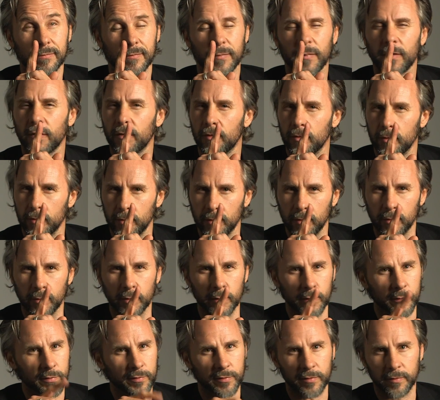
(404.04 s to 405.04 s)
through the
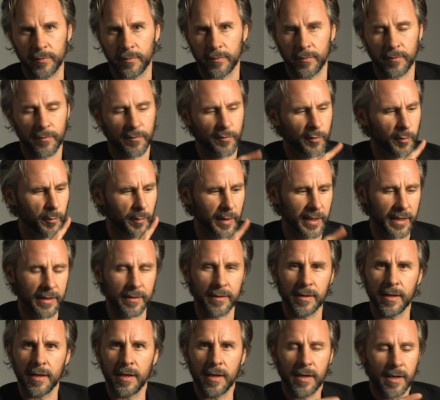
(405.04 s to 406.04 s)
roof for
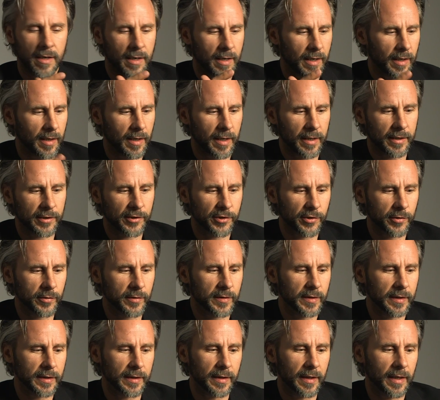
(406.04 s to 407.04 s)
me. I like
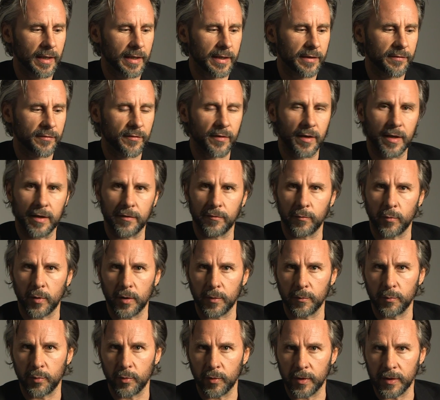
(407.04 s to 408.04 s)
shooting 85
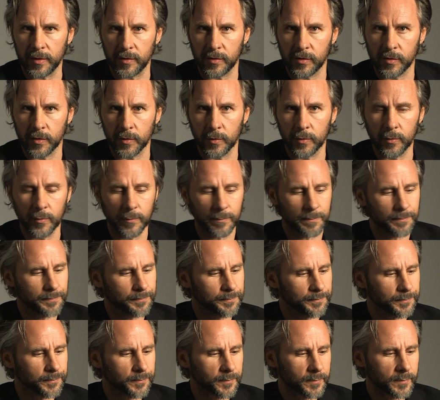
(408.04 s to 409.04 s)
1.2.
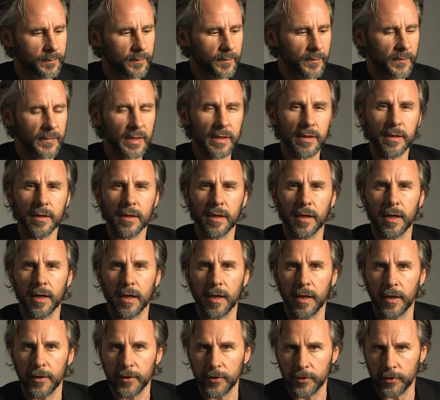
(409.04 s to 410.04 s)

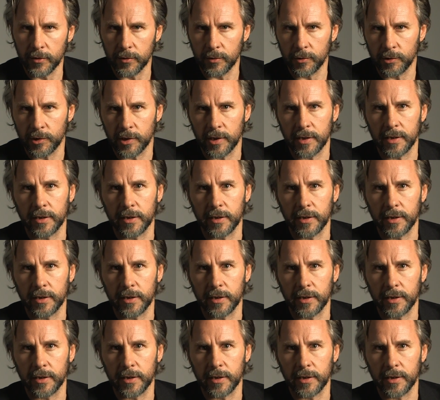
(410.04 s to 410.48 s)
I usually